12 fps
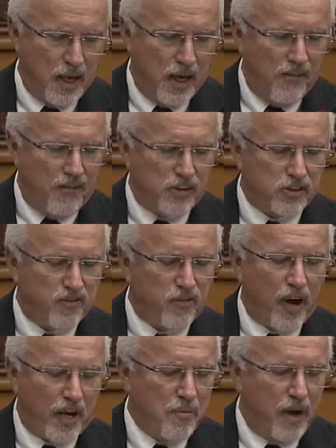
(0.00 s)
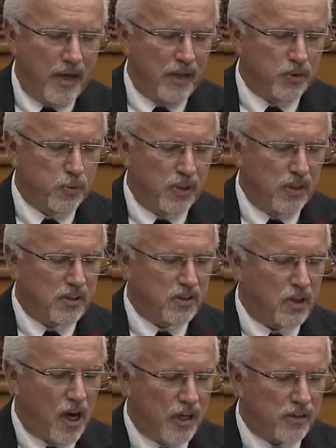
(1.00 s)
Invasive Phragmites releases
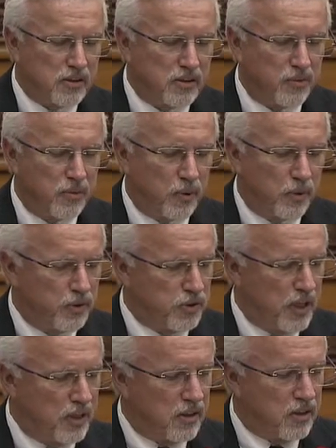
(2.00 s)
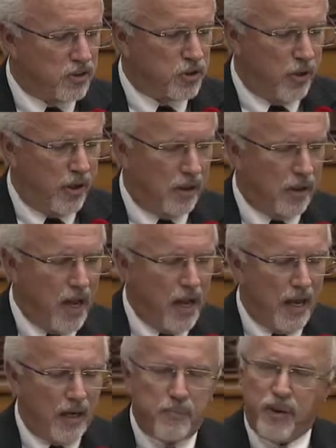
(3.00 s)
toxins from the roots into the soil
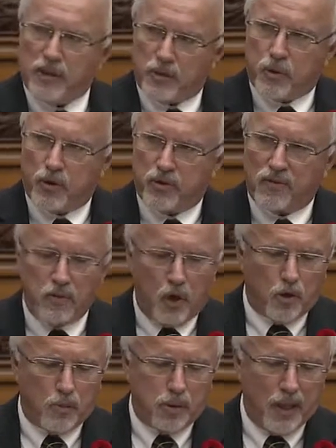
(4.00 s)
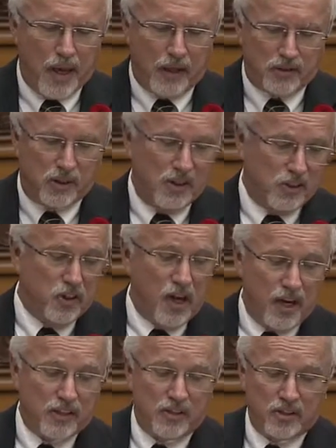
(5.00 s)
and impede the growth of local plants, and these
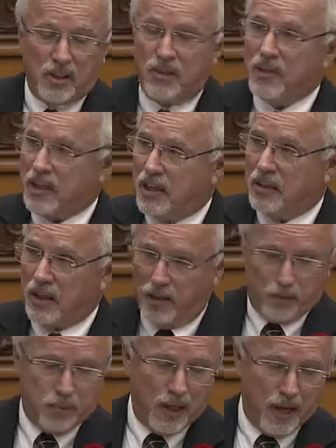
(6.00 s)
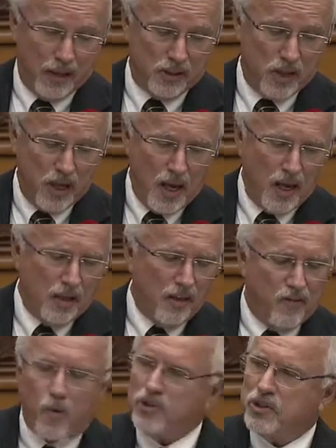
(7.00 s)
toxins can even kill other plants. They
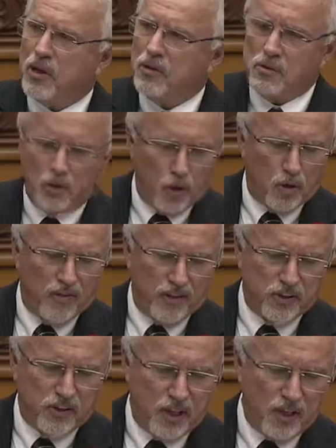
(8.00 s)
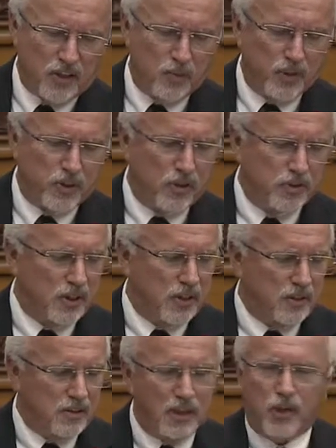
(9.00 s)
force out local vegetation, resulting
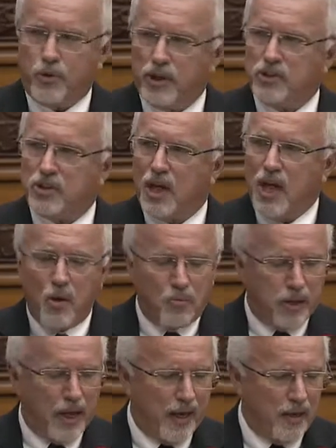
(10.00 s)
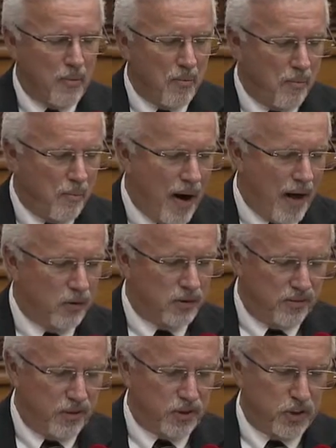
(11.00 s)
in decreased plant
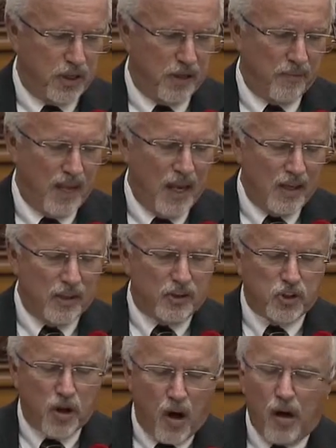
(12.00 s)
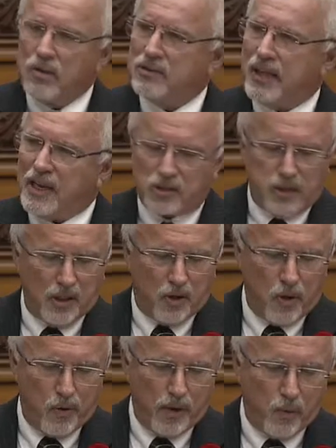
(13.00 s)
biodiversity. These tall, densely
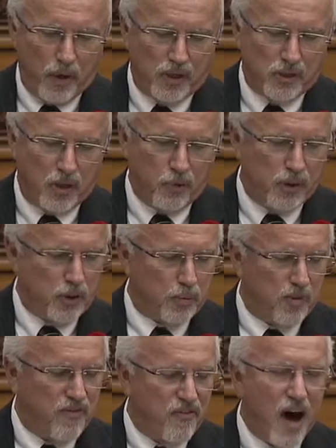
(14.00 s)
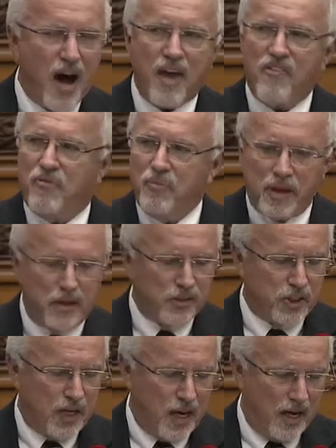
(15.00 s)
growing weeds can reach up to 5
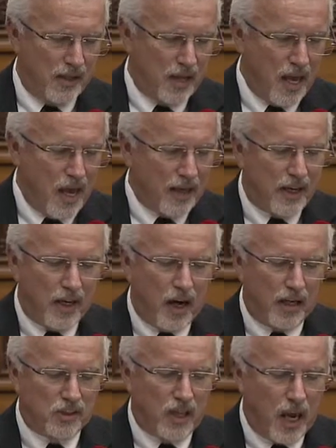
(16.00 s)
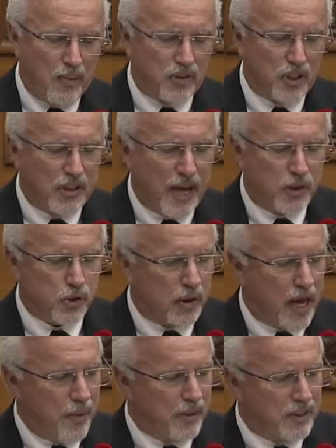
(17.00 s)
meters in height, can cause damage to natural
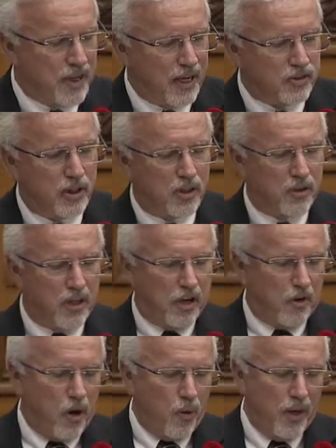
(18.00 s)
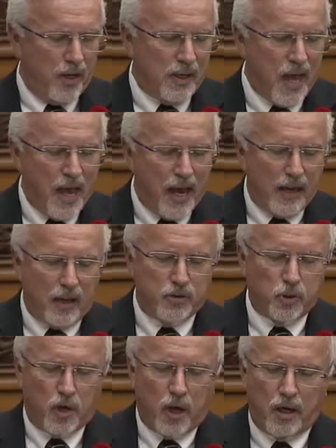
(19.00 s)
habitats that they grow in, and
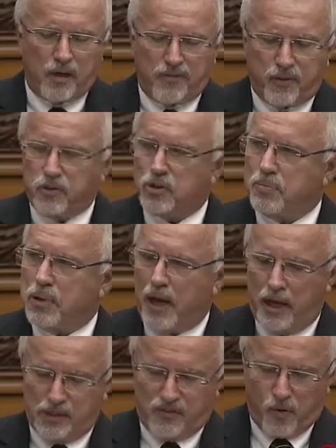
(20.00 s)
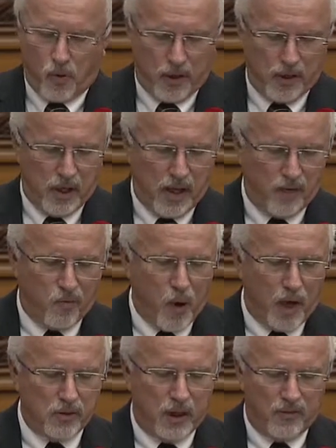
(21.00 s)
also cut off food supplies for native
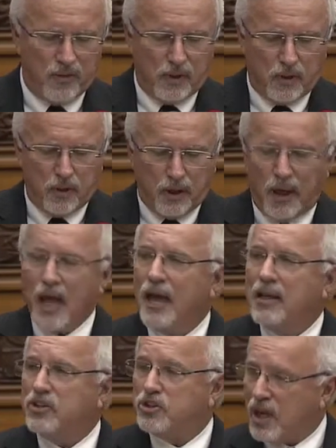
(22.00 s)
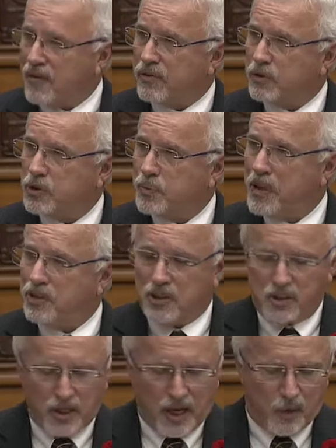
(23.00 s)
wildlife, including several
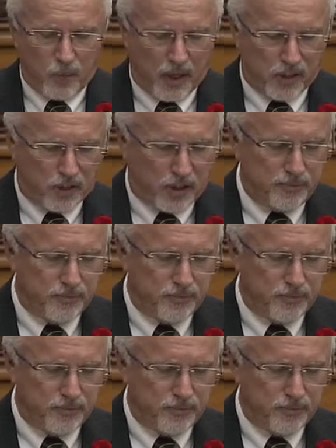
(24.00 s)
species at risk.